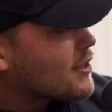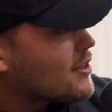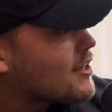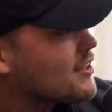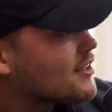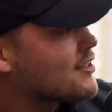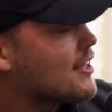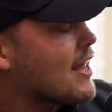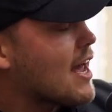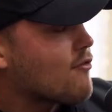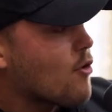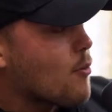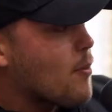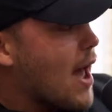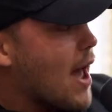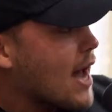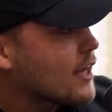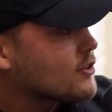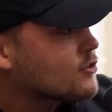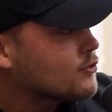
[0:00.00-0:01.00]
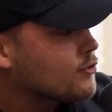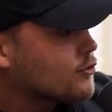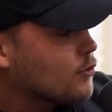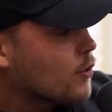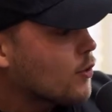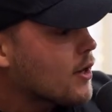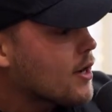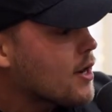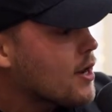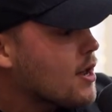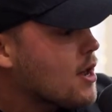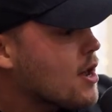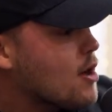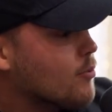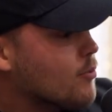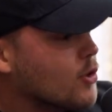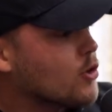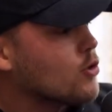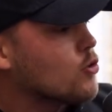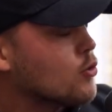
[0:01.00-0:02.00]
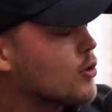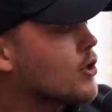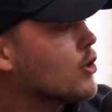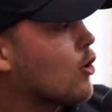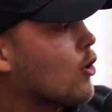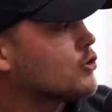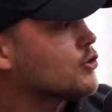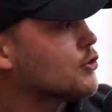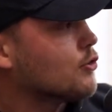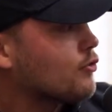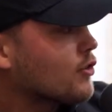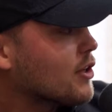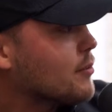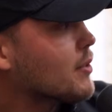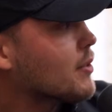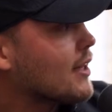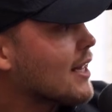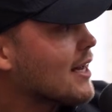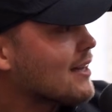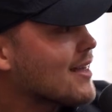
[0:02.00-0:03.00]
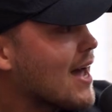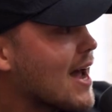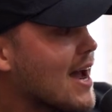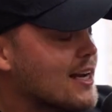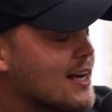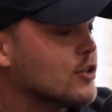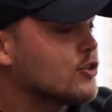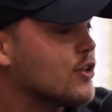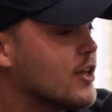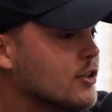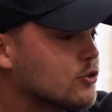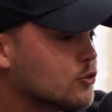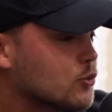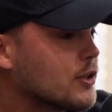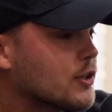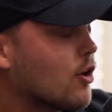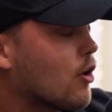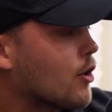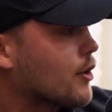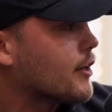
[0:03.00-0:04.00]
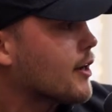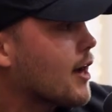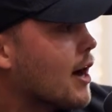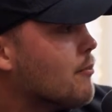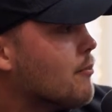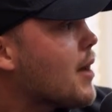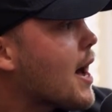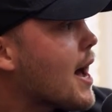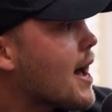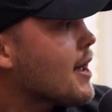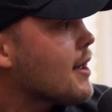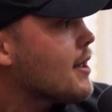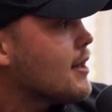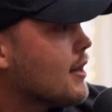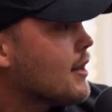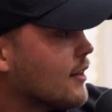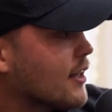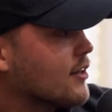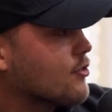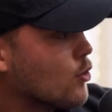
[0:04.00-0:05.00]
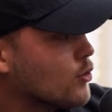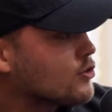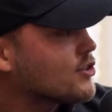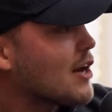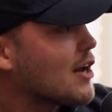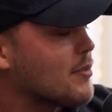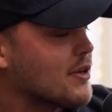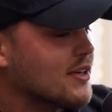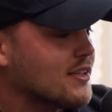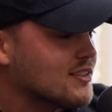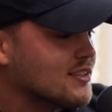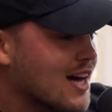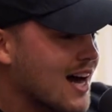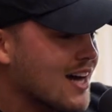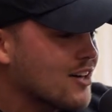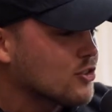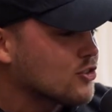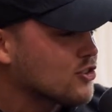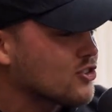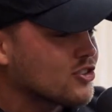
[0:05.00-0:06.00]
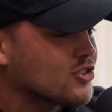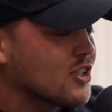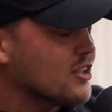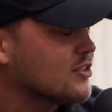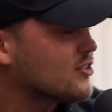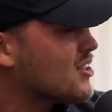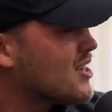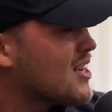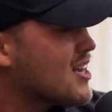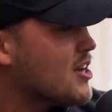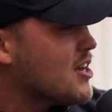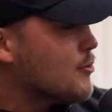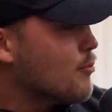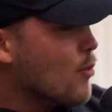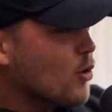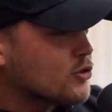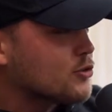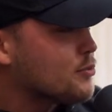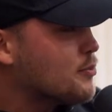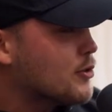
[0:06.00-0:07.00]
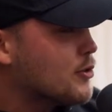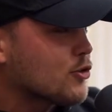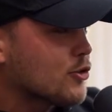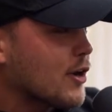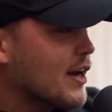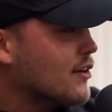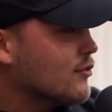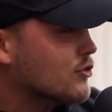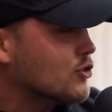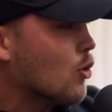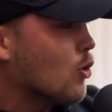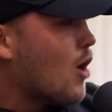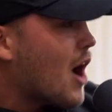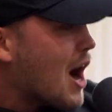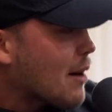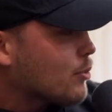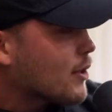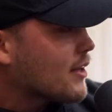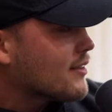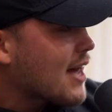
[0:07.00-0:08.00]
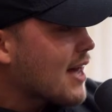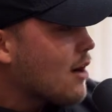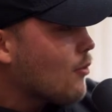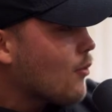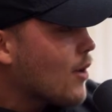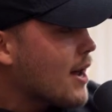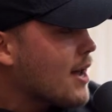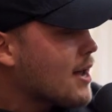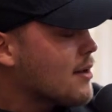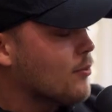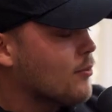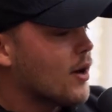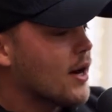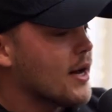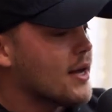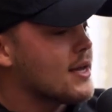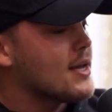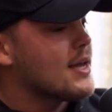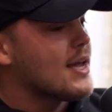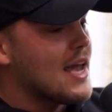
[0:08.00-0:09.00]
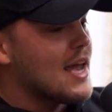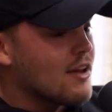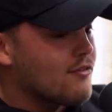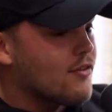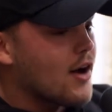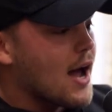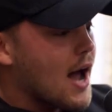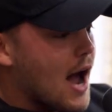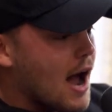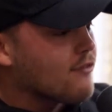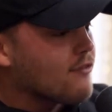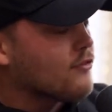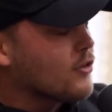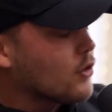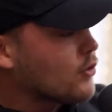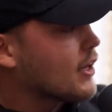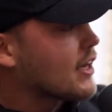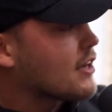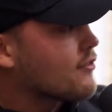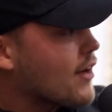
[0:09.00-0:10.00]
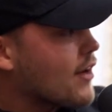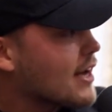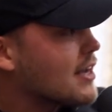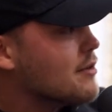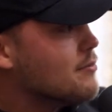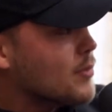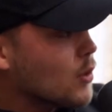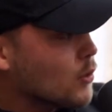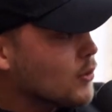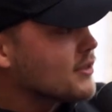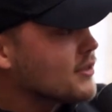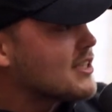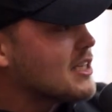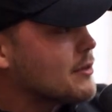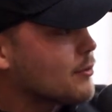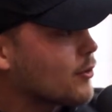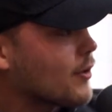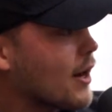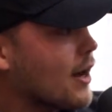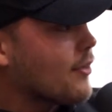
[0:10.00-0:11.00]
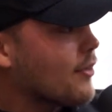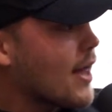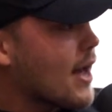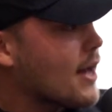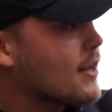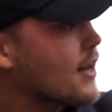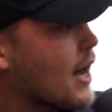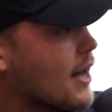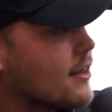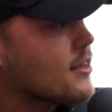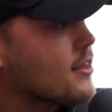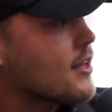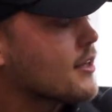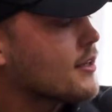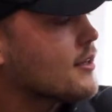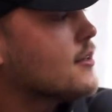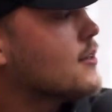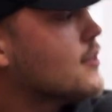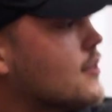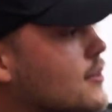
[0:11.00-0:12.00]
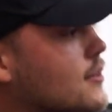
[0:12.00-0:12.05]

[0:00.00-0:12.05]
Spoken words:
with this and they have a passion for it, but who can also flip it like that. And it's really hard to come by, like those type of designers, just because most creatives don't operate that way. But if I feel like if I can build a team around that, I think